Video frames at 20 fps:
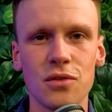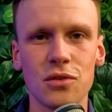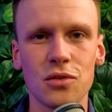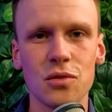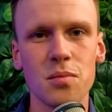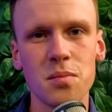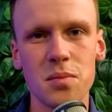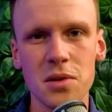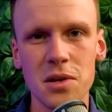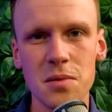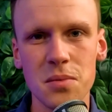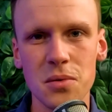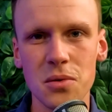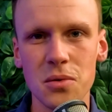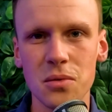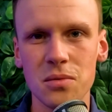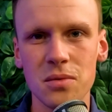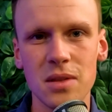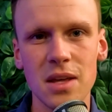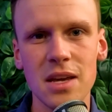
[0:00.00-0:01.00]
some
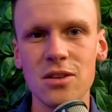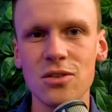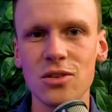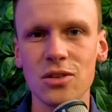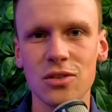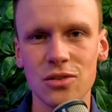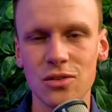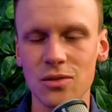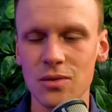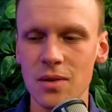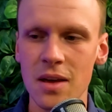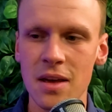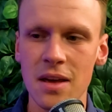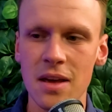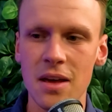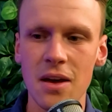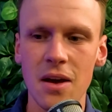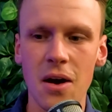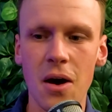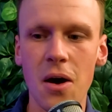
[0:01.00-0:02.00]
people, they just
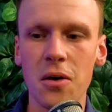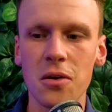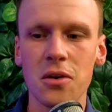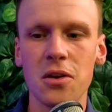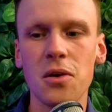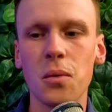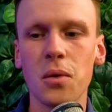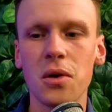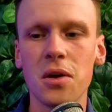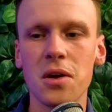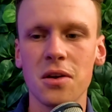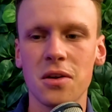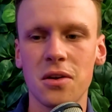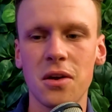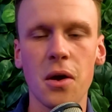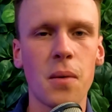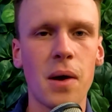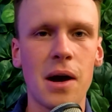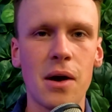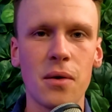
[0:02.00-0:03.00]
aren't going to want to
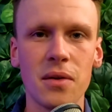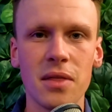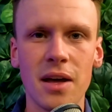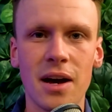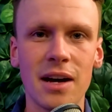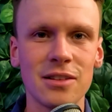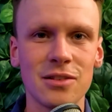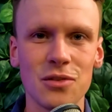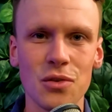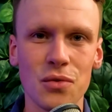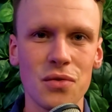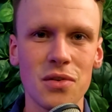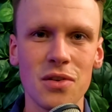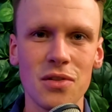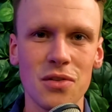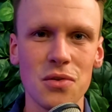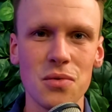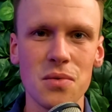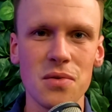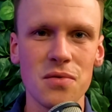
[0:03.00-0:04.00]
go out, and that has nothing to
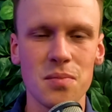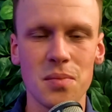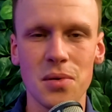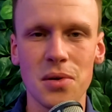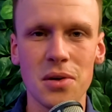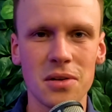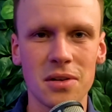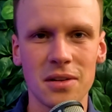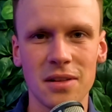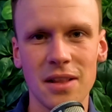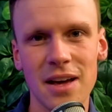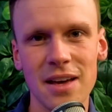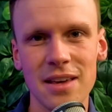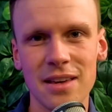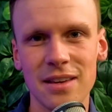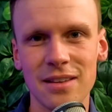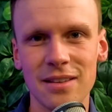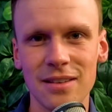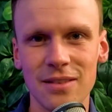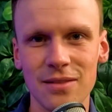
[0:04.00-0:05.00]
do with porn.
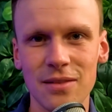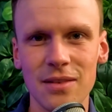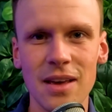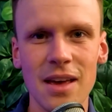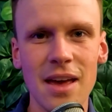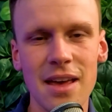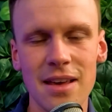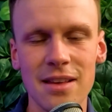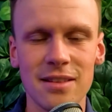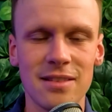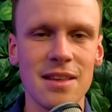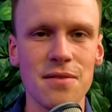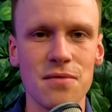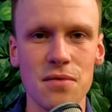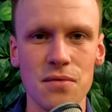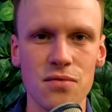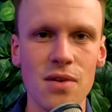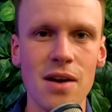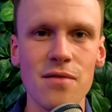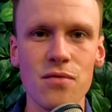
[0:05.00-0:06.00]
Yeah, it's
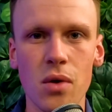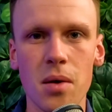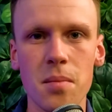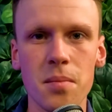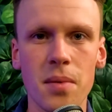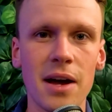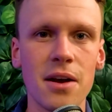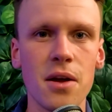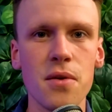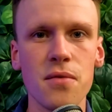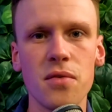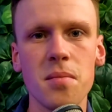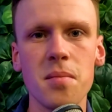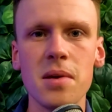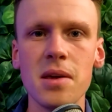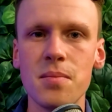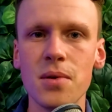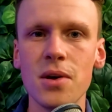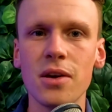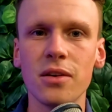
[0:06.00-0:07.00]
different for everyone, but I know for
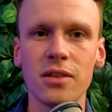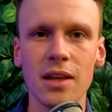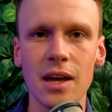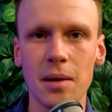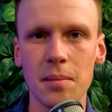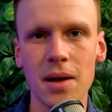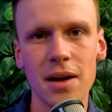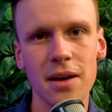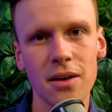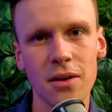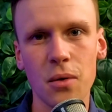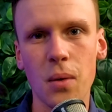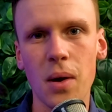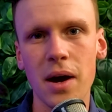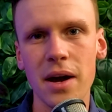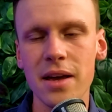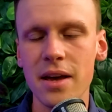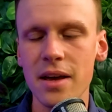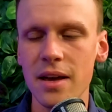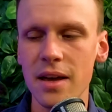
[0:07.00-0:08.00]
me personally, I'm
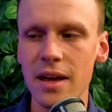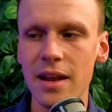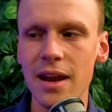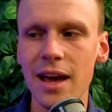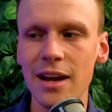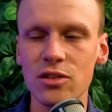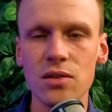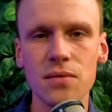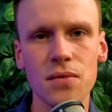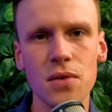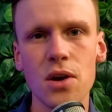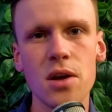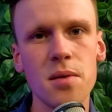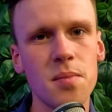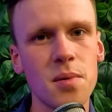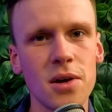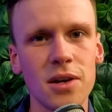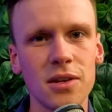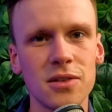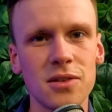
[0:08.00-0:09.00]
quite an extroverted
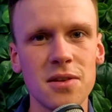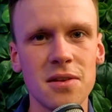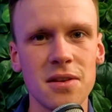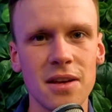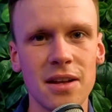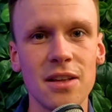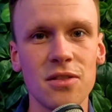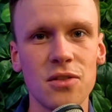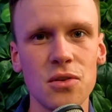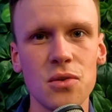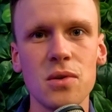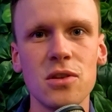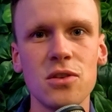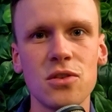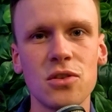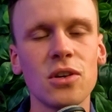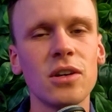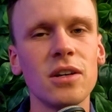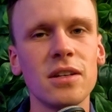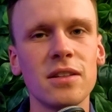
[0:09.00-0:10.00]
person, and I do
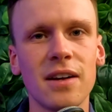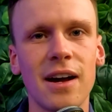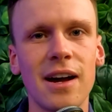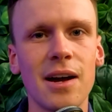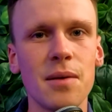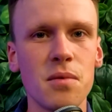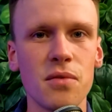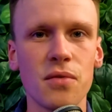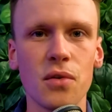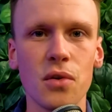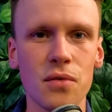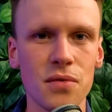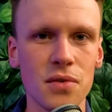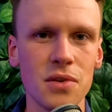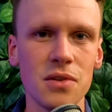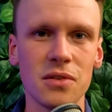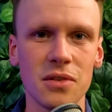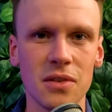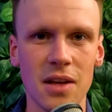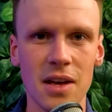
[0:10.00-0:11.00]
enjoy time with
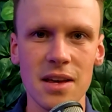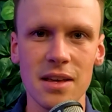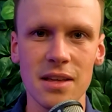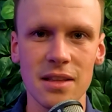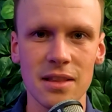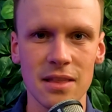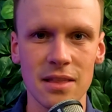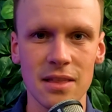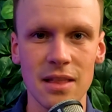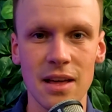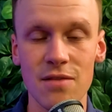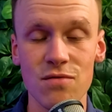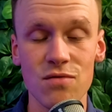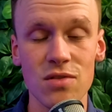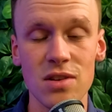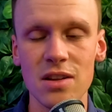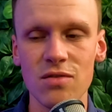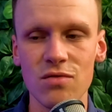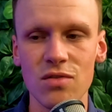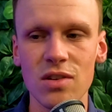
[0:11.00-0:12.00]
others. I
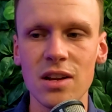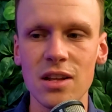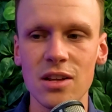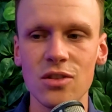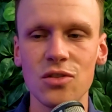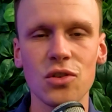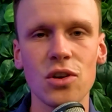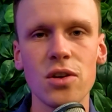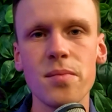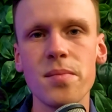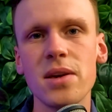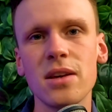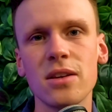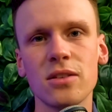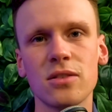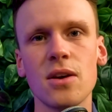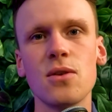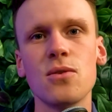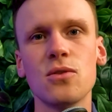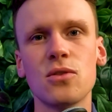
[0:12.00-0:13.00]
really, really enjoy being
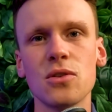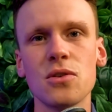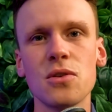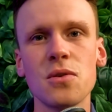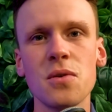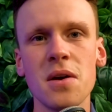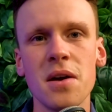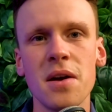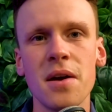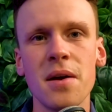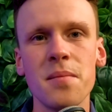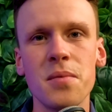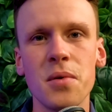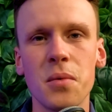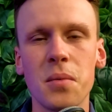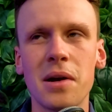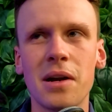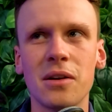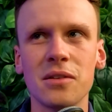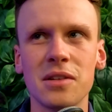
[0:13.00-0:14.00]
social. But
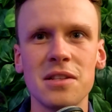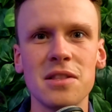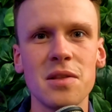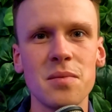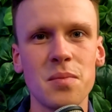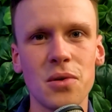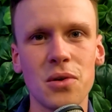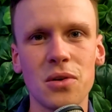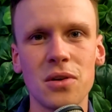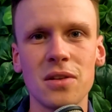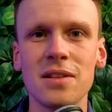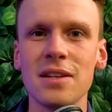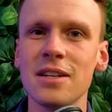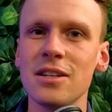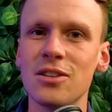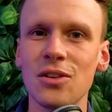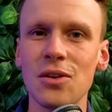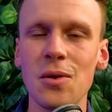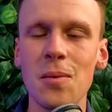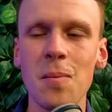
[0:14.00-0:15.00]
when I was in the porn
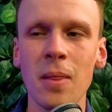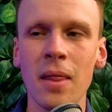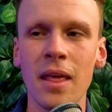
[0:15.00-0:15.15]
addiction,